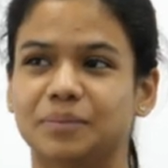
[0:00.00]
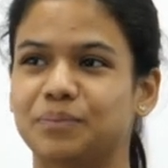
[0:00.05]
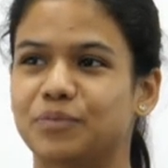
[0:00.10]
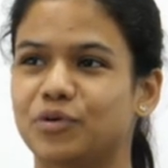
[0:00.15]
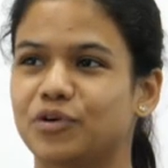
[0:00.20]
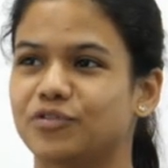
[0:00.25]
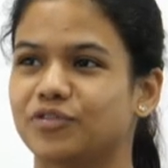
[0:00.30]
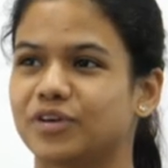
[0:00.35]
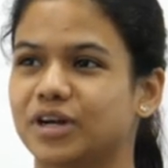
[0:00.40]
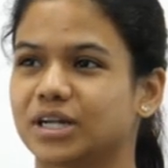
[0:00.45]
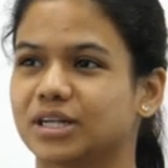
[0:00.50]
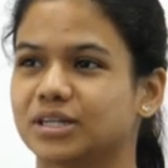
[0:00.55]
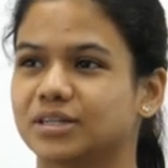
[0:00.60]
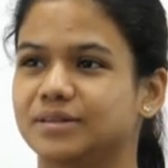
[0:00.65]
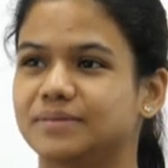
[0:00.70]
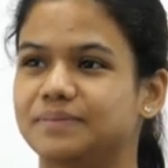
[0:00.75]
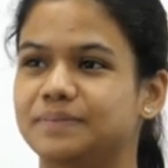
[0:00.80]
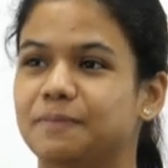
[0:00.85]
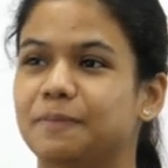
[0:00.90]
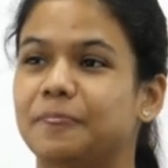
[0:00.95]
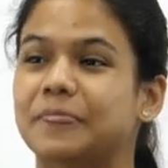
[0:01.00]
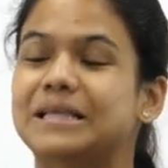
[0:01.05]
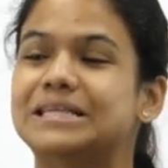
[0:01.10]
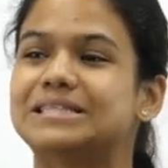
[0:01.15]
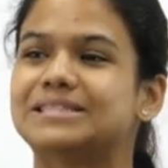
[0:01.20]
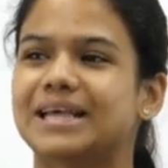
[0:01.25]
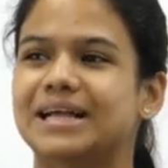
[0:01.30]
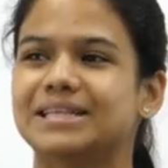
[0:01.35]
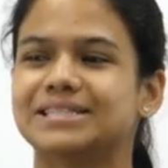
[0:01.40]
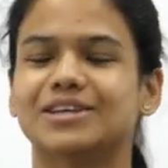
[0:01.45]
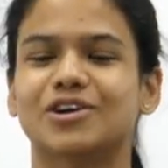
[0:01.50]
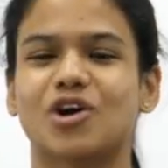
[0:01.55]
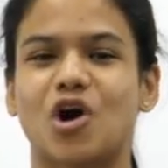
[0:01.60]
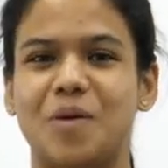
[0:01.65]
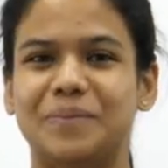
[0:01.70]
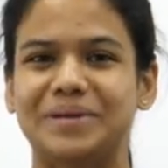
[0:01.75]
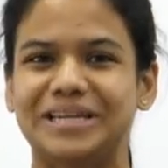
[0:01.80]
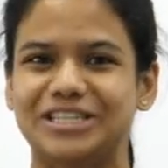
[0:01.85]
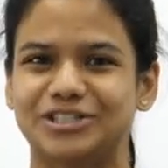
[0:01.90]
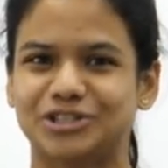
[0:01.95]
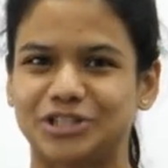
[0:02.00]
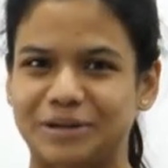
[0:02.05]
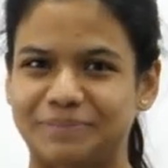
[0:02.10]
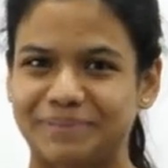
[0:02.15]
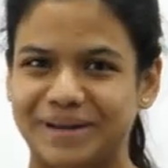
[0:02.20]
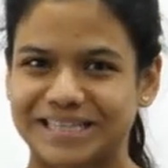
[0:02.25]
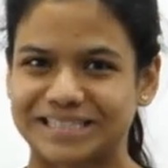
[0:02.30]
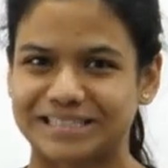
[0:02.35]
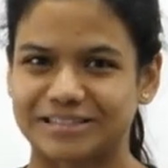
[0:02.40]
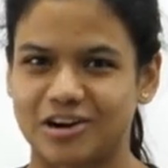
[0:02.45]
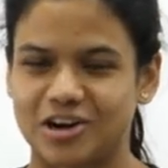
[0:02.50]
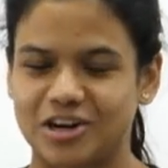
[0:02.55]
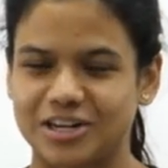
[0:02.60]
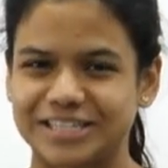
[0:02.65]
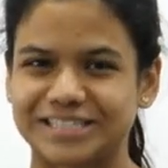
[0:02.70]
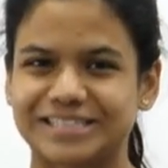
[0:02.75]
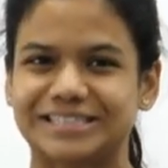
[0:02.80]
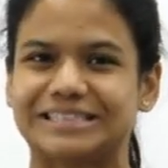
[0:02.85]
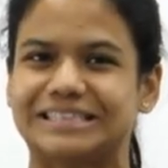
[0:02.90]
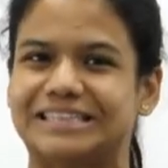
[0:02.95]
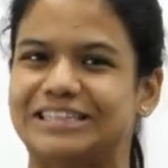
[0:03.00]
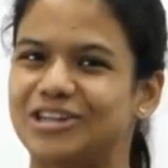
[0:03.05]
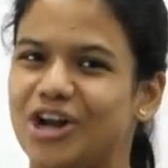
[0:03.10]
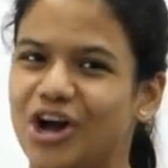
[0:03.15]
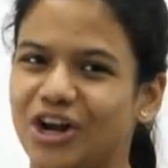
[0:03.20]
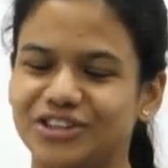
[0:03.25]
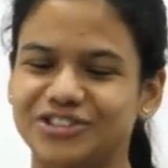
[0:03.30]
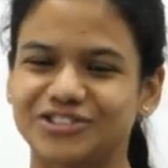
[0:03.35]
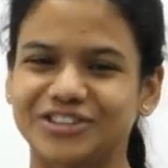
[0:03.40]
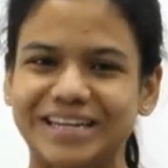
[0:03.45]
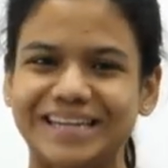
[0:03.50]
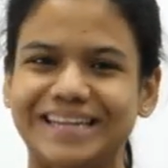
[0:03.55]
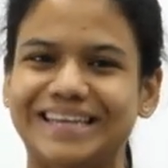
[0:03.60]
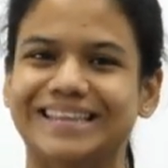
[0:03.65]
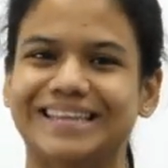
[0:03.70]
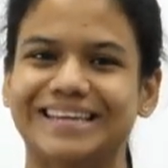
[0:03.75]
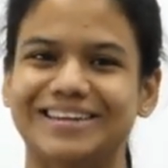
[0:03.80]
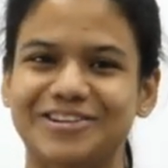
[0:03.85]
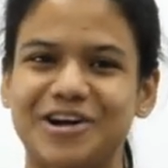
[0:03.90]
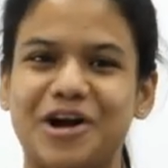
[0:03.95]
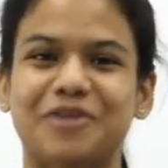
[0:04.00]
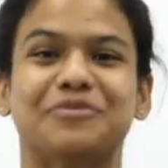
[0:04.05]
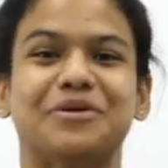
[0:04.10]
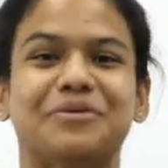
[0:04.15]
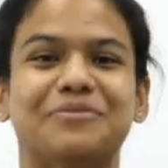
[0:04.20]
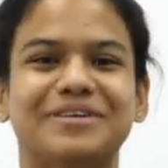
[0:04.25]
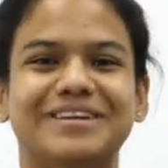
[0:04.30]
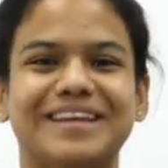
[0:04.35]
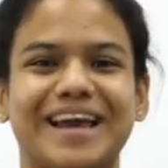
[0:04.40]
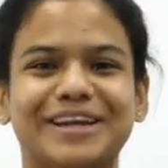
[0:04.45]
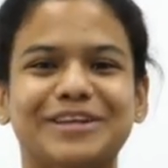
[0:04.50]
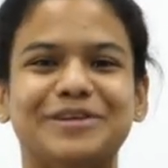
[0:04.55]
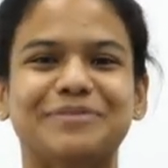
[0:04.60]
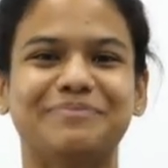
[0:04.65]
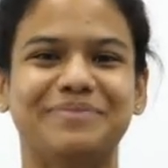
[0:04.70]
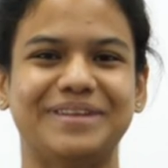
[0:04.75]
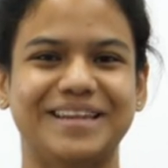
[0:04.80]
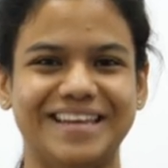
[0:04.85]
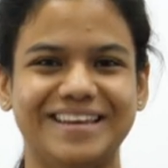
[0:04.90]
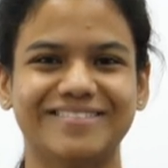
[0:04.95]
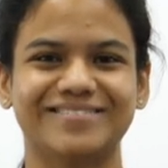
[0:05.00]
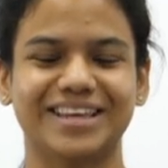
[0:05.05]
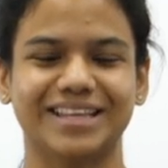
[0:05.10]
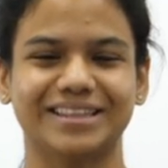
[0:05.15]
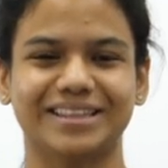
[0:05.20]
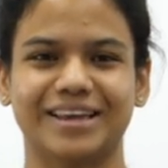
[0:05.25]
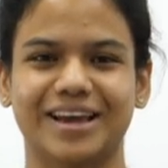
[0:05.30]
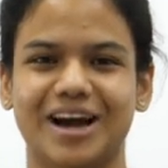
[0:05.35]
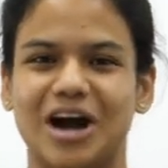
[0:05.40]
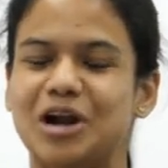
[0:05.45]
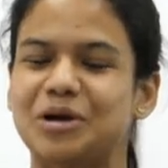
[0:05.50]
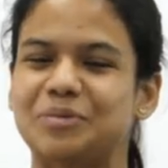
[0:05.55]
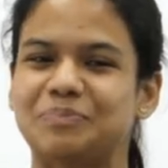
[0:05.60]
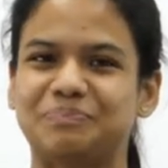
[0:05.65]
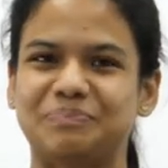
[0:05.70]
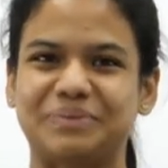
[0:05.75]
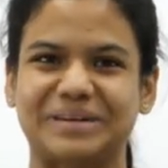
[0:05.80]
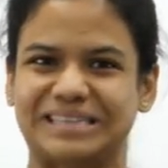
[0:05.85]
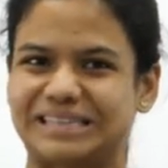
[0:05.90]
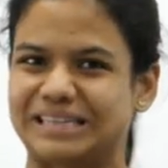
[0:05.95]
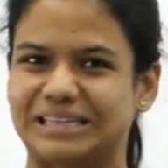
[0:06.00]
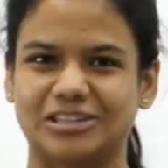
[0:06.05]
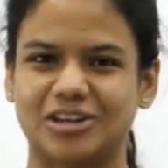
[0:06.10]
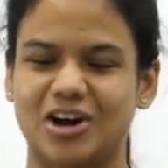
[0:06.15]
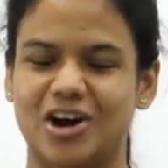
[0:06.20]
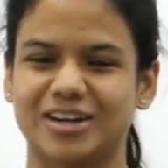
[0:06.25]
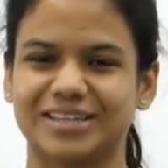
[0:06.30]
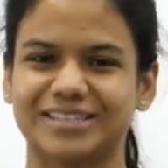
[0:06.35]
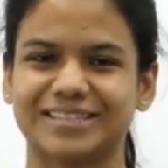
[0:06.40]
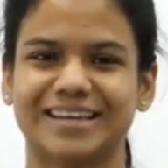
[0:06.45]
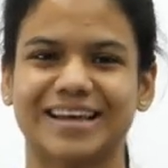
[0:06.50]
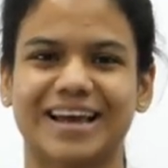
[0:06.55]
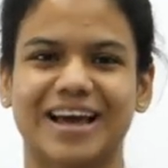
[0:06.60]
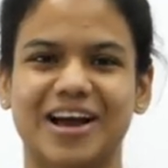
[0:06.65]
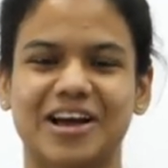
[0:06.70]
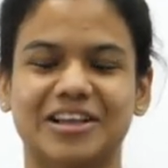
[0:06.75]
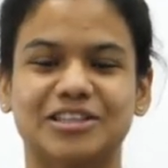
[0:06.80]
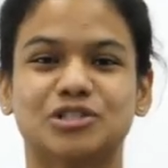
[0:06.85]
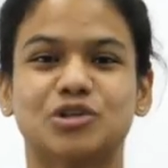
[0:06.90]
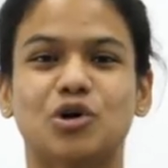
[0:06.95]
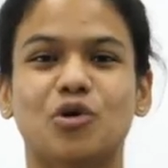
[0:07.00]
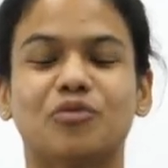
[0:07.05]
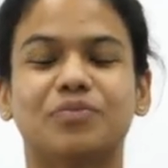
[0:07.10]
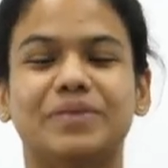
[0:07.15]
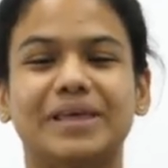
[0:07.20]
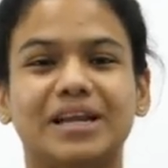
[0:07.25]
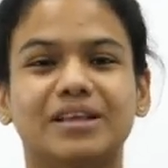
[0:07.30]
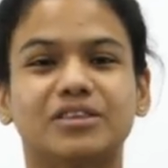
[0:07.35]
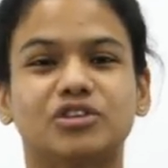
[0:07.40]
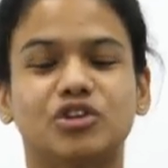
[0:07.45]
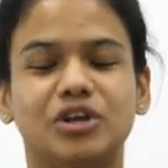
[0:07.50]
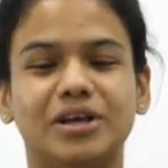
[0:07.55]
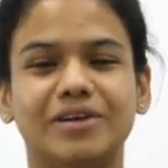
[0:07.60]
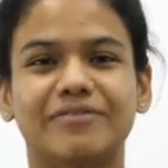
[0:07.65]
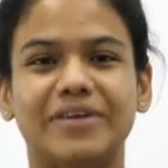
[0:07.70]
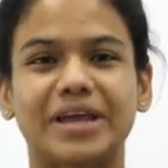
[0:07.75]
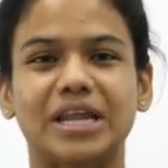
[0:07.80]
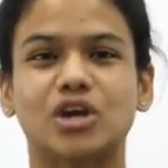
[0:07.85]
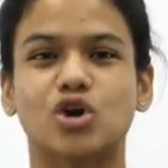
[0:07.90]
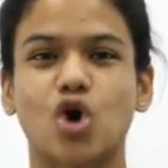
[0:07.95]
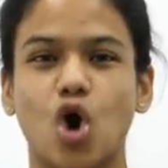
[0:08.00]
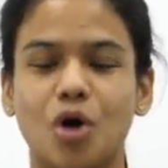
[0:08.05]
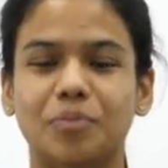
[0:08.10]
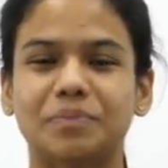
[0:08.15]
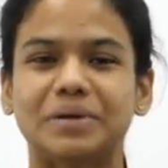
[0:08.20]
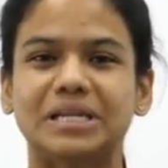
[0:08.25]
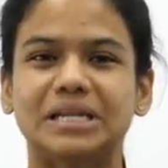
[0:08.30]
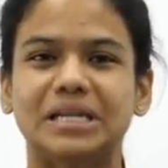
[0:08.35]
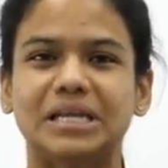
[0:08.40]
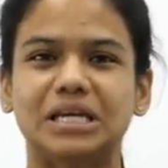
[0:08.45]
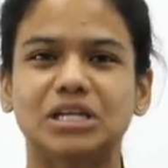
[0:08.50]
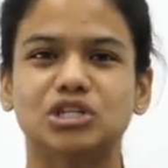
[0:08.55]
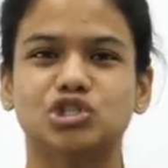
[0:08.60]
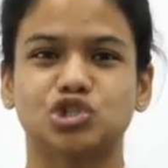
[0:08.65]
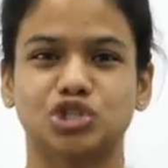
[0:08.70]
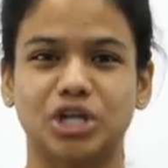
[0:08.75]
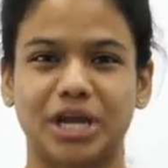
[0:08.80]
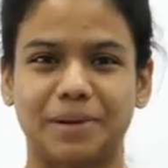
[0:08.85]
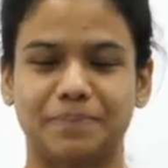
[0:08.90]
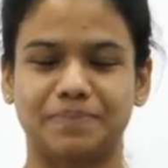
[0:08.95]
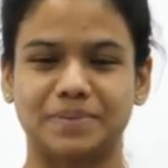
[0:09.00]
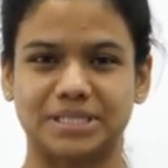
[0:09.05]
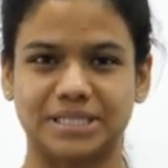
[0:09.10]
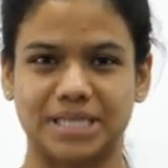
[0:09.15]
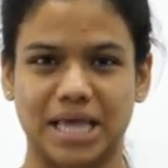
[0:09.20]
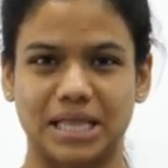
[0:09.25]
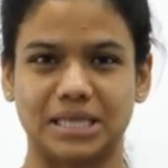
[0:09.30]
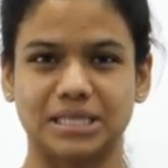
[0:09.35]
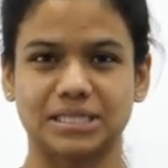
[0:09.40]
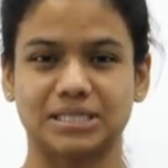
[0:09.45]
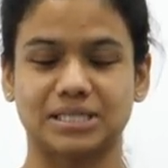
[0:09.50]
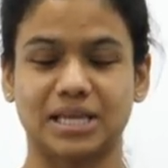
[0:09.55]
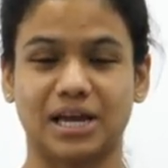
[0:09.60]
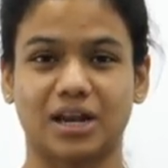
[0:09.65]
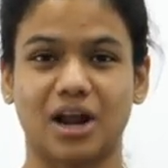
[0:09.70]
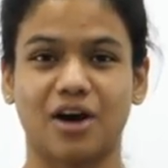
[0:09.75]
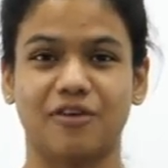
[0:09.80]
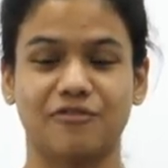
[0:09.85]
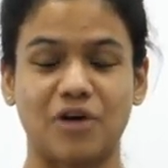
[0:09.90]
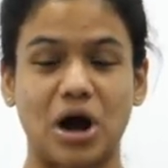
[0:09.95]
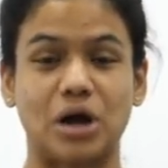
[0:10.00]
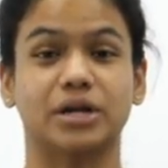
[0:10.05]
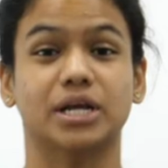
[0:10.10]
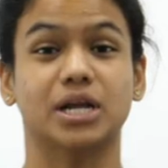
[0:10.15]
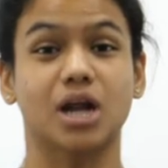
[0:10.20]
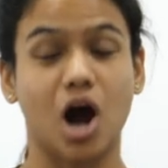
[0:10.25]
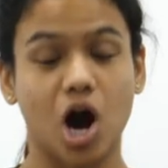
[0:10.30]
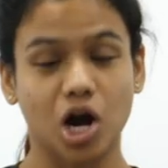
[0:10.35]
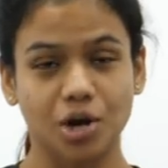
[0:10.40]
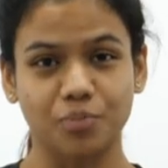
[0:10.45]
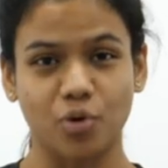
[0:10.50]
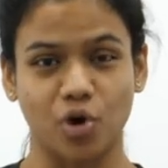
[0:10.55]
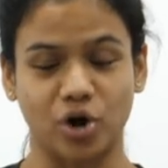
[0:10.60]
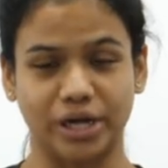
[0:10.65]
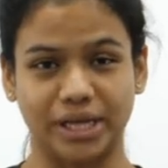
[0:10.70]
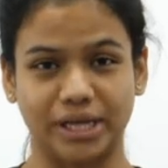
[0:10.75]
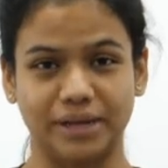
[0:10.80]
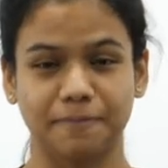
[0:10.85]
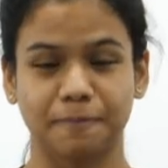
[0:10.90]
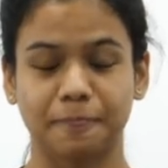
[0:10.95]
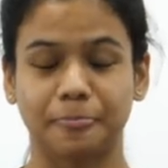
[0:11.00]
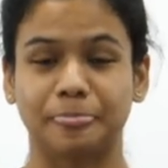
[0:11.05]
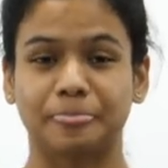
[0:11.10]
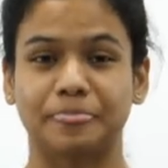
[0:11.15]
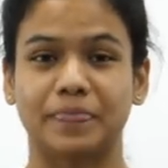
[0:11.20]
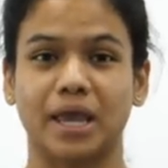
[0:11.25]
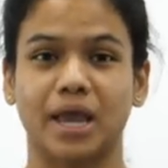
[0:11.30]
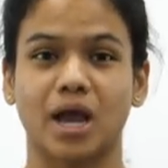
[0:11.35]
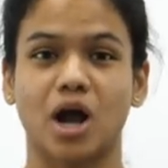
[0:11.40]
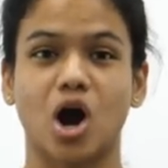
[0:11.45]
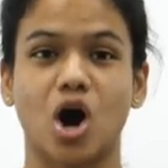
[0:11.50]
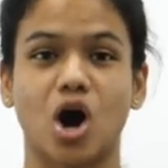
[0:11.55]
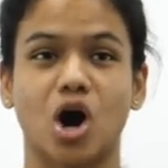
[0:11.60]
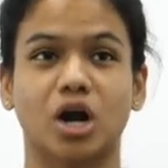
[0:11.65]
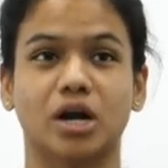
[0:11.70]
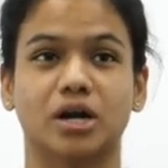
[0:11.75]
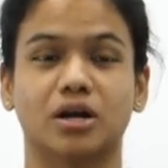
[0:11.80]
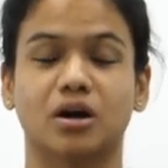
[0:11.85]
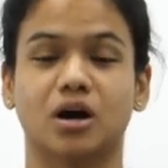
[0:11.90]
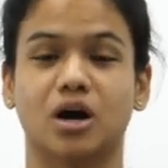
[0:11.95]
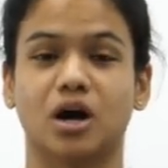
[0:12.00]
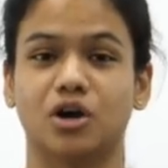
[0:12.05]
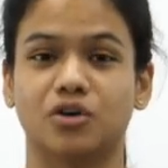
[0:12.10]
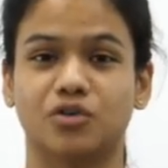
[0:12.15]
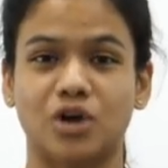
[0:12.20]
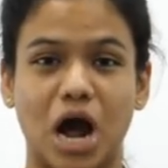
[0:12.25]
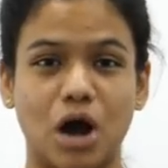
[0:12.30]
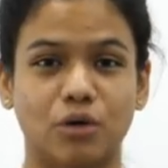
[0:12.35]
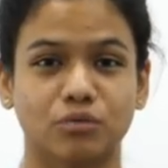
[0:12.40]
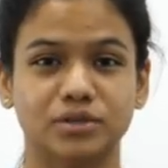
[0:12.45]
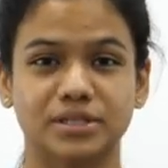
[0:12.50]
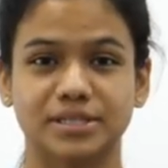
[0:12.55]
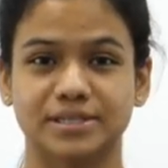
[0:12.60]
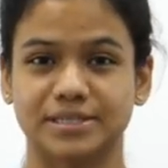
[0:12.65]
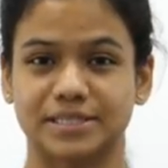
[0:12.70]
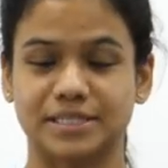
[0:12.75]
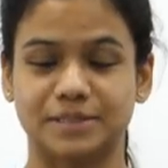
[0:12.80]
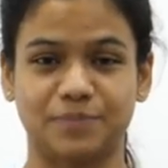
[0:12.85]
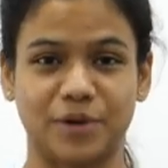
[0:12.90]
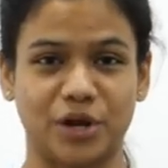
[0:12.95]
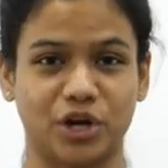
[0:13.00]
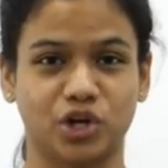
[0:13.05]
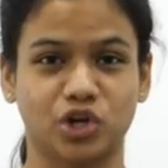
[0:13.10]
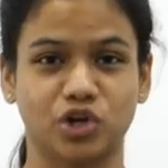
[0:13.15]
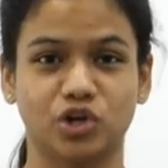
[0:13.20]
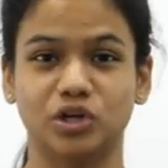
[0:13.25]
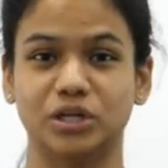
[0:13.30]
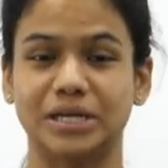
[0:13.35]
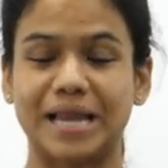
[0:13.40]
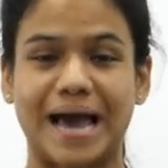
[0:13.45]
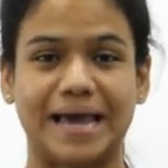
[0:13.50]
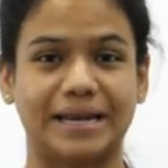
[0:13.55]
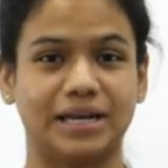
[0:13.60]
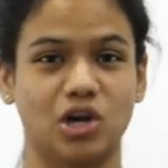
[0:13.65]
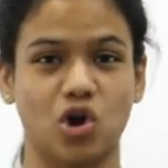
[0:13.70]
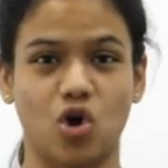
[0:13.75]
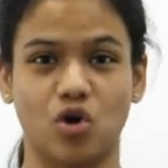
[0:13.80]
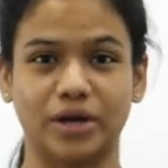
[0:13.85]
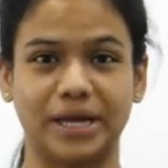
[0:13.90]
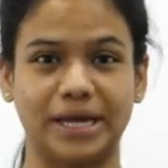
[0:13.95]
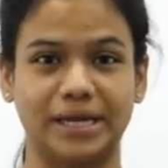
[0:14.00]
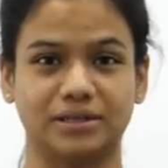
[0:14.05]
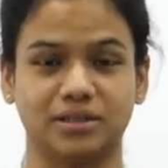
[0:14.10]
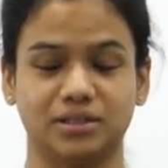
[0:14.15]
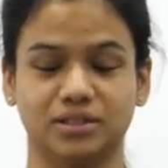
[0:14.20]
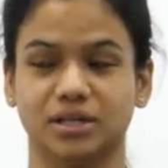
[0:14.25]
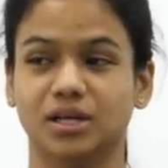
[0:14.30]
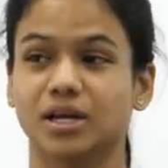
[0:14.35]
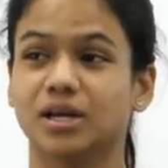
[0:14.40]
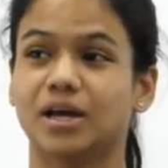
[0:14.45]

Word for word: Perfect. Cells are commonly shaped like stars. Not really, they're not. We would like to believe that they are, but they're not. So there are three very commonly shaped cells that are found in our body. They are uh, round, spherical and elongated.